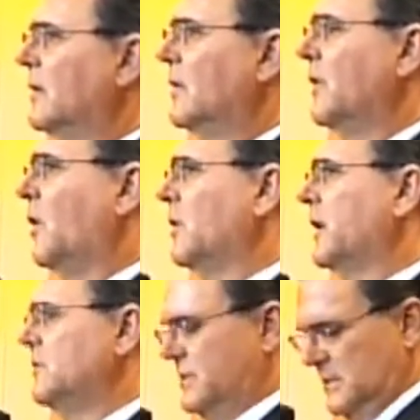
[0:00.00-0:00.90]
The Holy
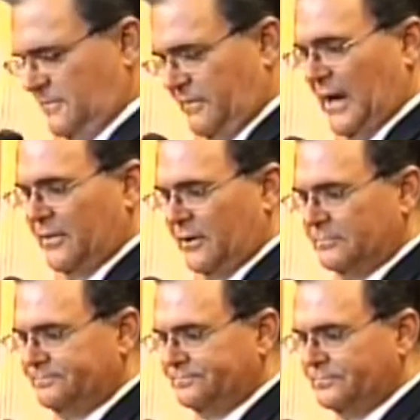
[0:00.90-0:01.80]
Ghost is the Father.
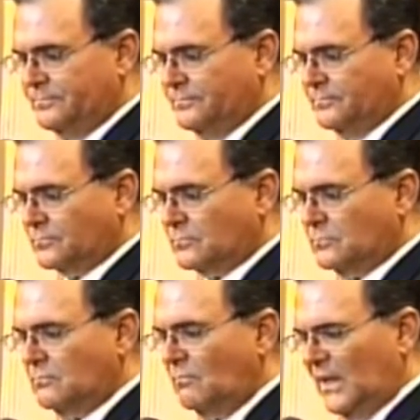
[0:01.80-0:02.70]

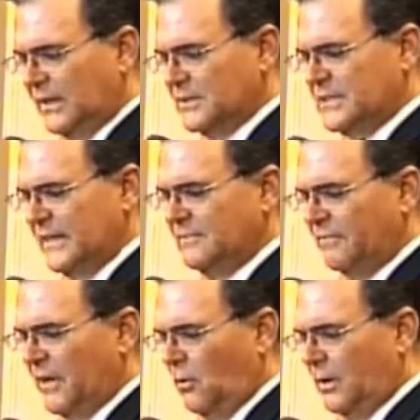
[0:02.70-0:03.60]
Conceived of
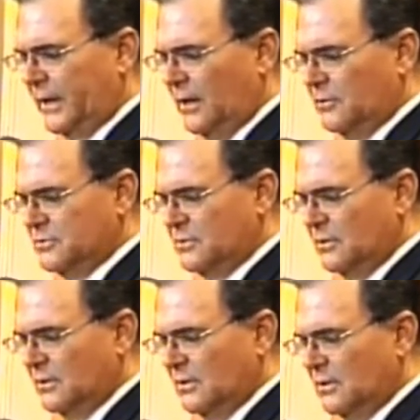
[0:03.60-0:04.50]
the Holy Ghost
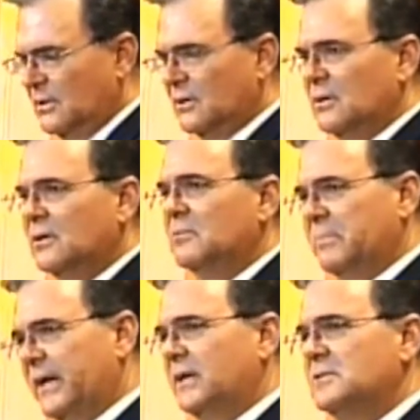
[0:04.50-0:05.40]

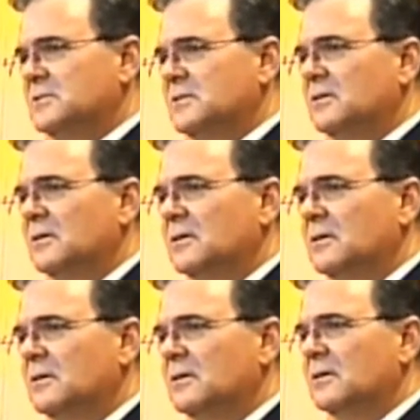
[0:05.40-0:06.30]
means
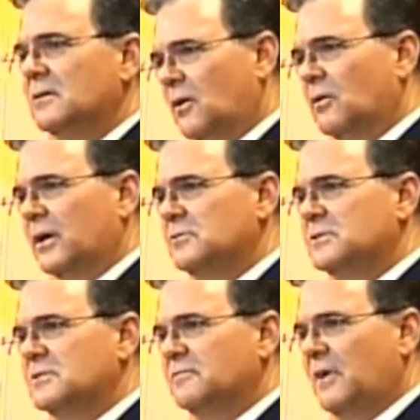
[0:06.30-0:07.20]
the Holy Ghost
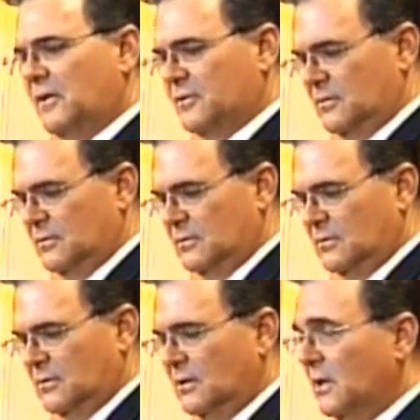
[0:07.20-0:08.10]
is the Father.
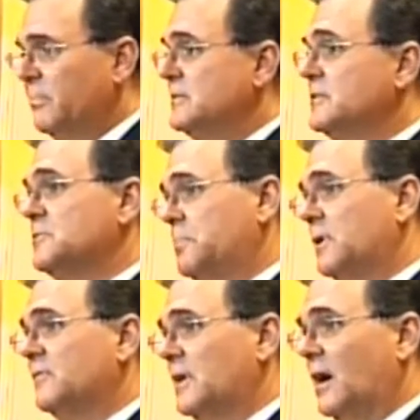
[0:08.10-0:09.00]
It means the
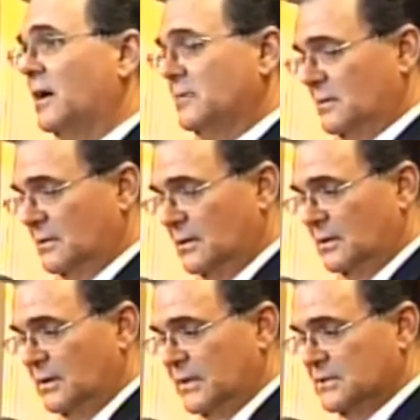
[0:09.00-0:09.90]
Spirit of God
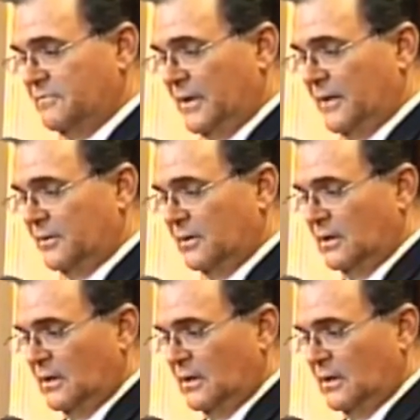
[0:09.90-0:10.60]
is the Father.